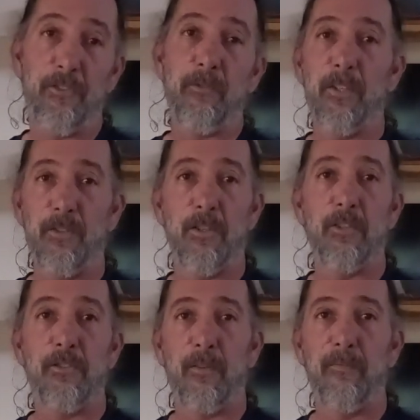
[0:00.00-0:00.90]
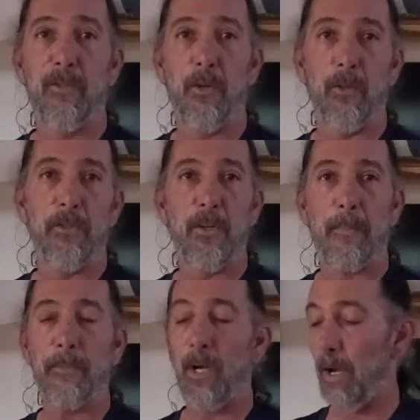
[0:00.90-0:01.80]
just to make sure it is totally
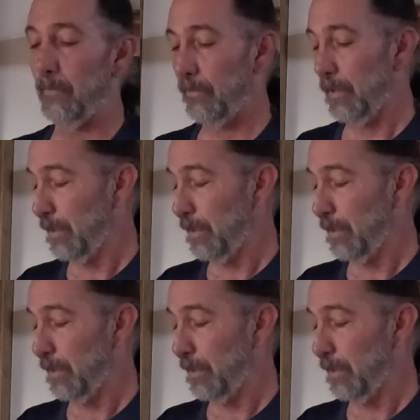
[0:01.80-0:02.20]
topped off.